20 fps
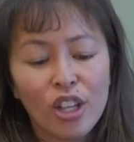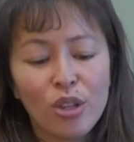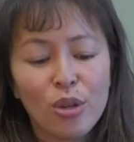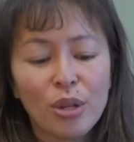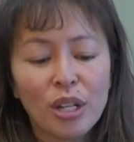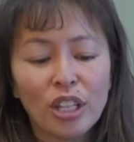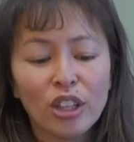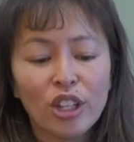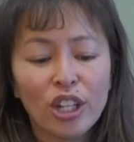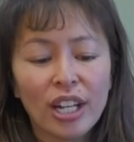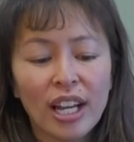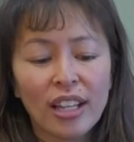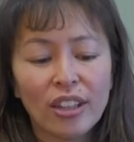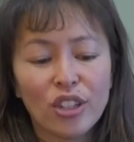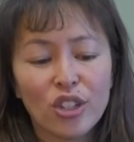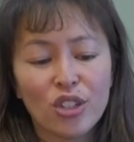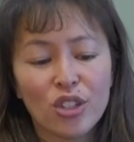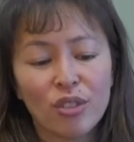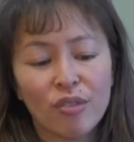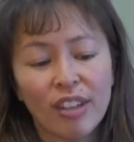You can look on
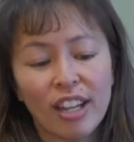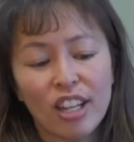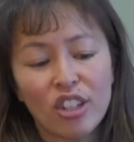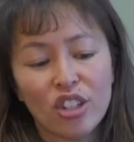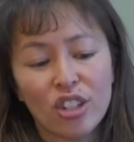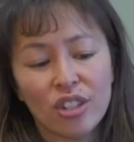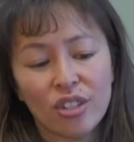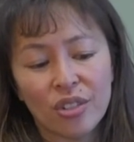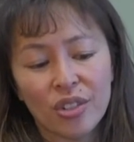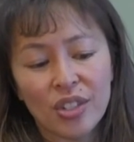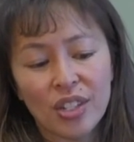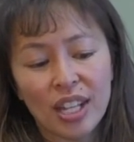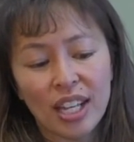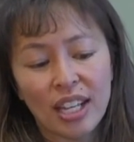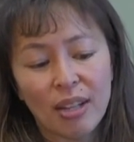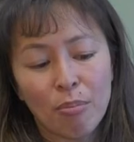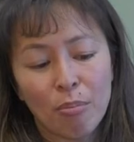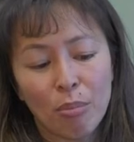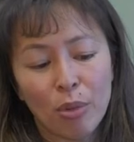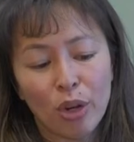the syringe and you'll
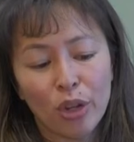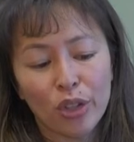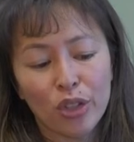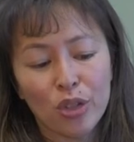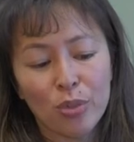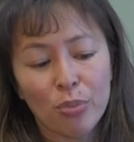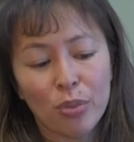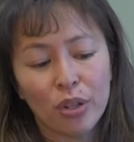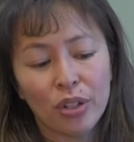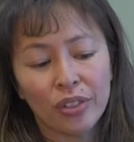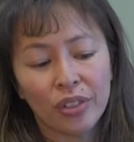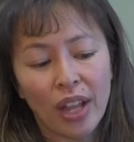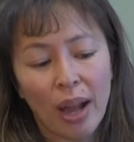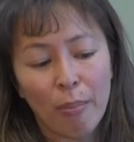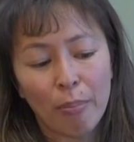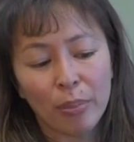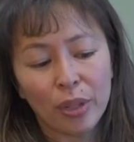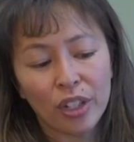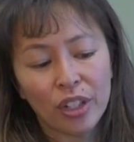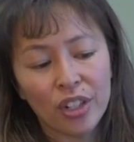see multiple
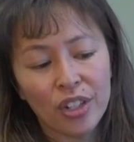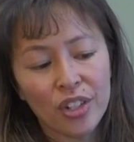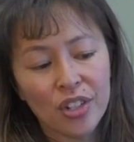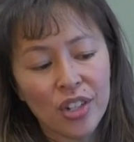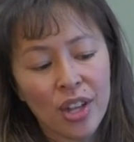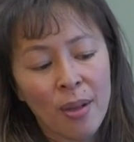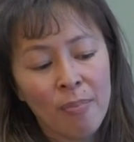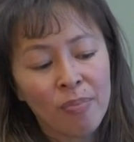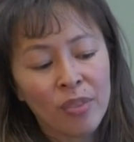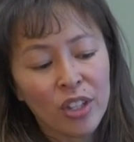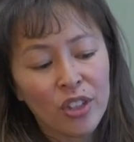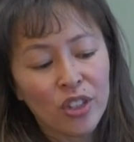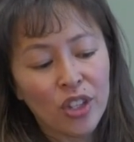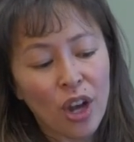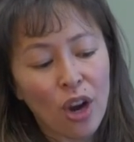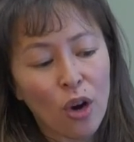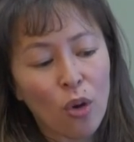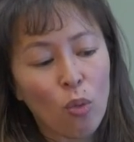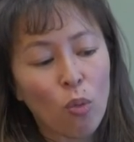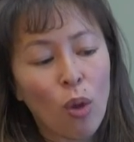numbers.
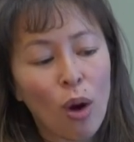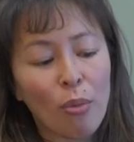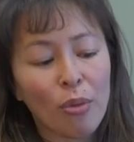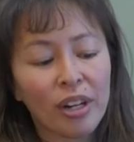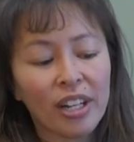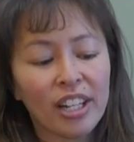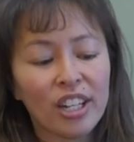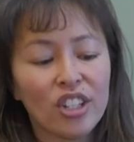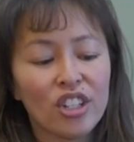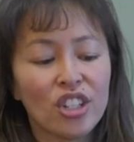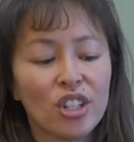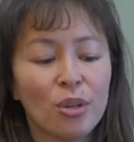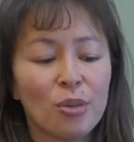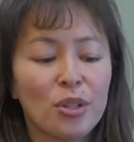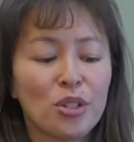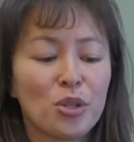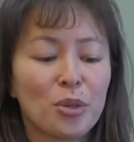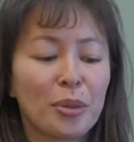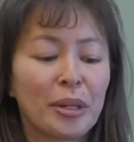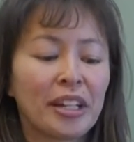So what we're going to do
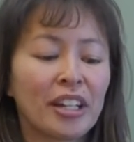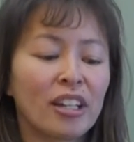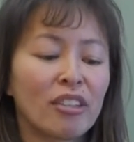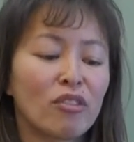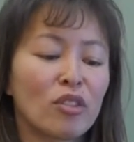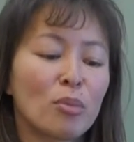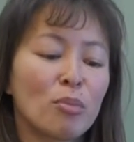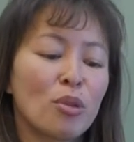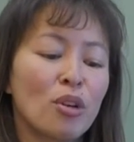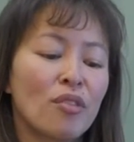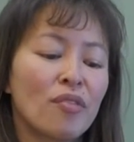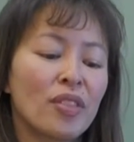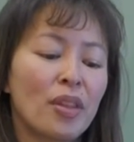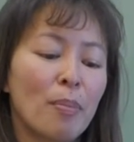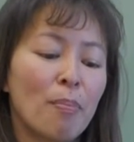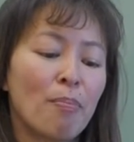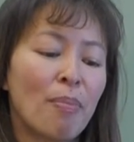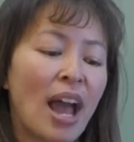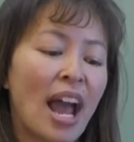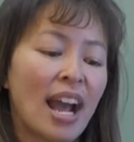is we're going to remove
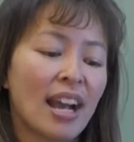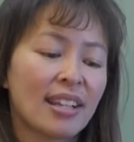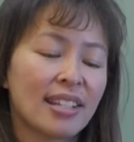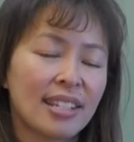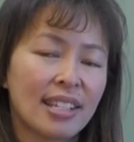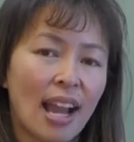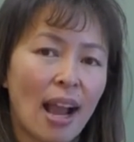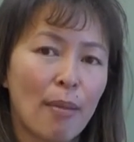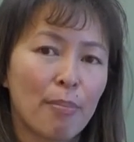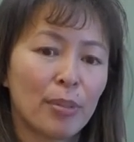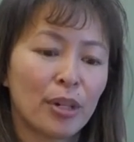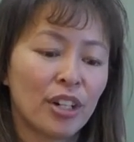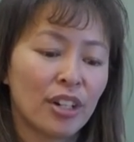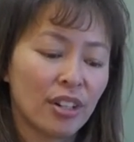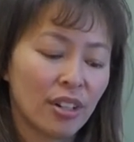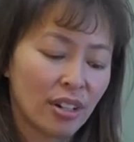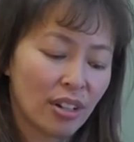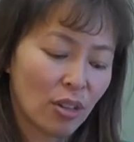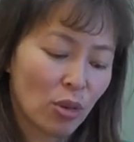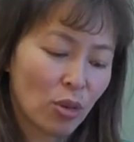the back
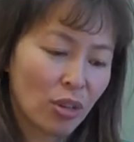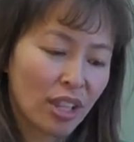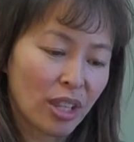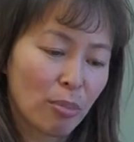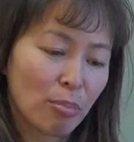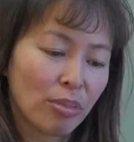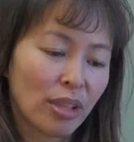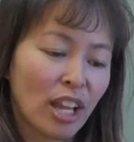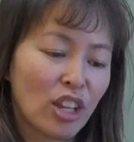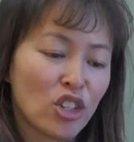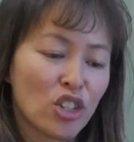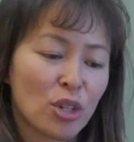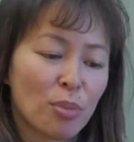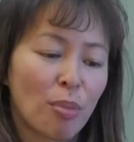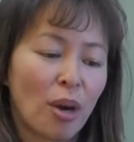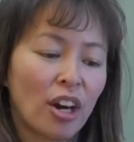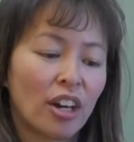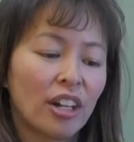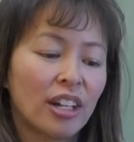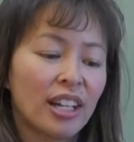stopper or the plunger
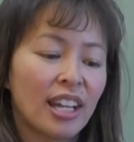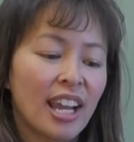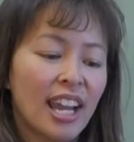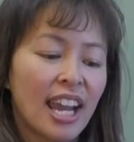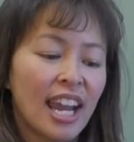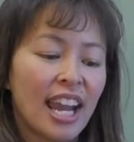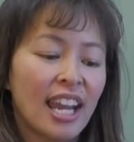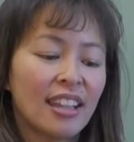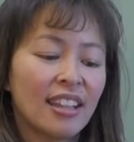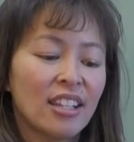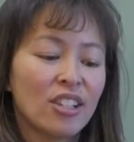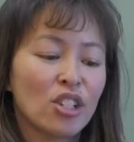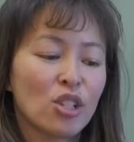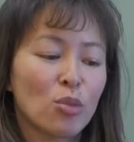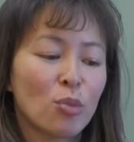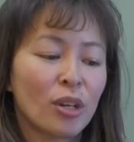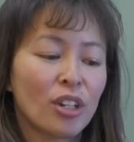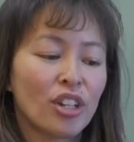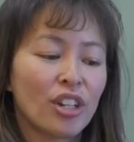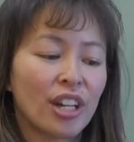part, and this
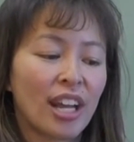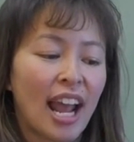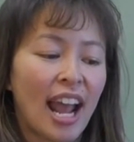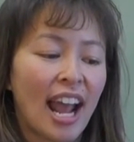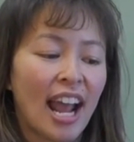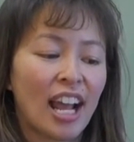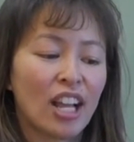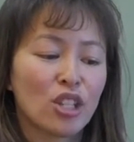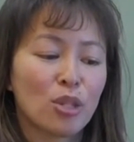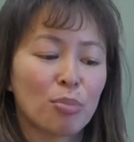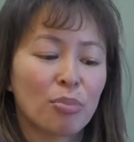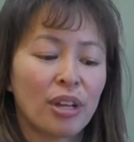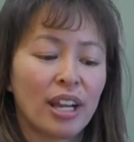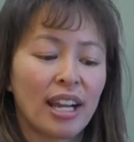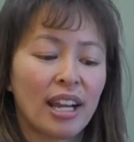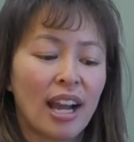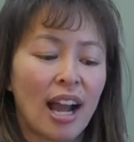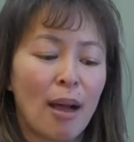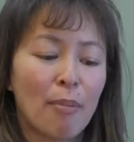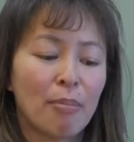is where you're going to
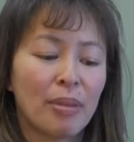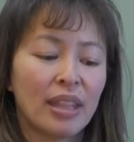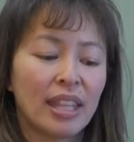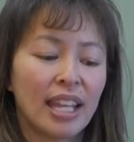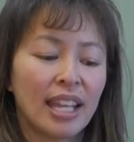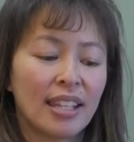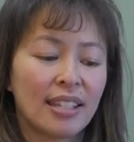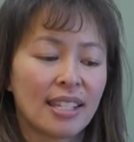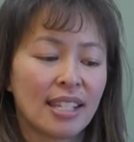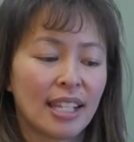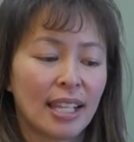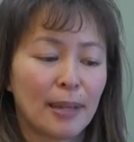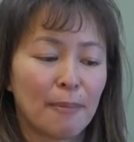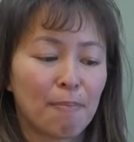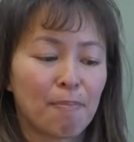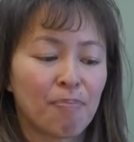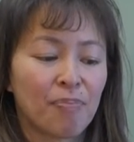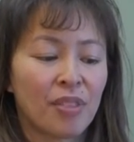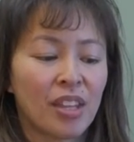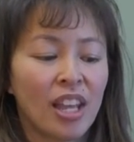aspirate up the
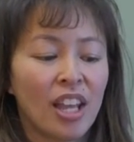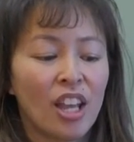insulin.